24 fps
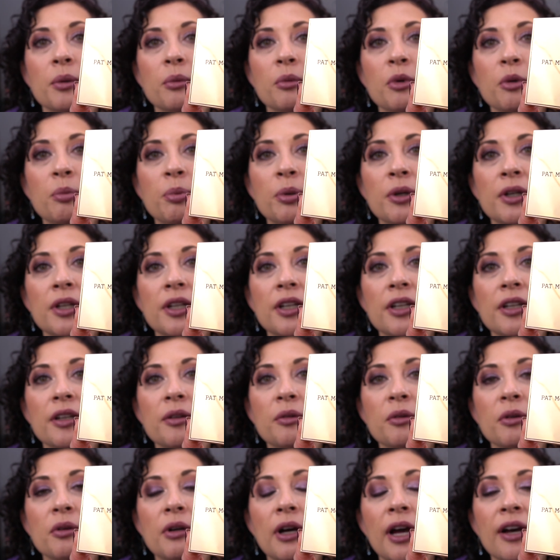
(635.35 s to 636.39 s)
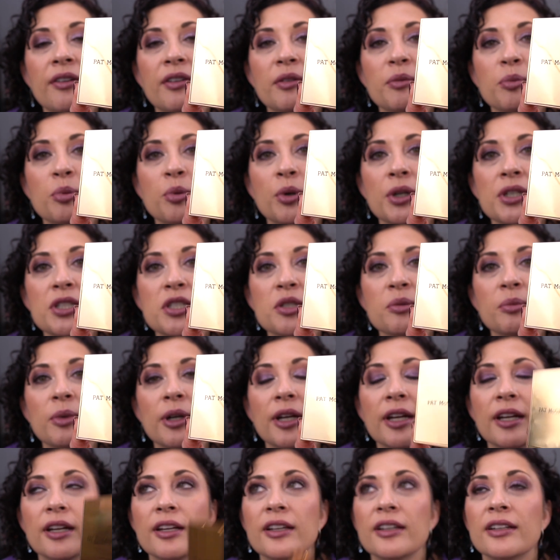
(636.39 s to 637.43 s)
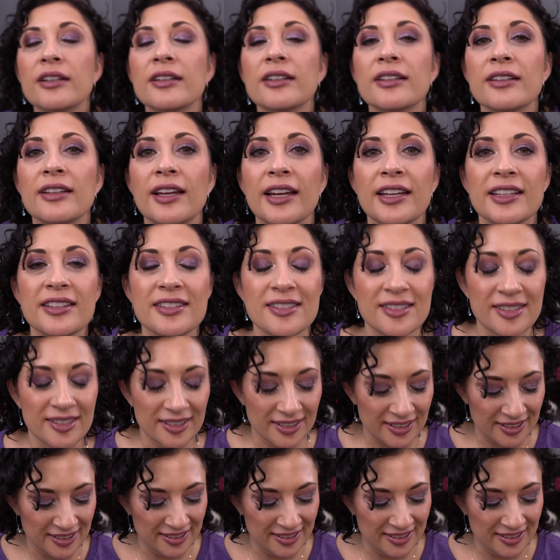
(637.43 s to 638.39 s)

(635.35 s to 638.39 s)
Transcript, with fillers: We'll put it, we'll have it point to my lights.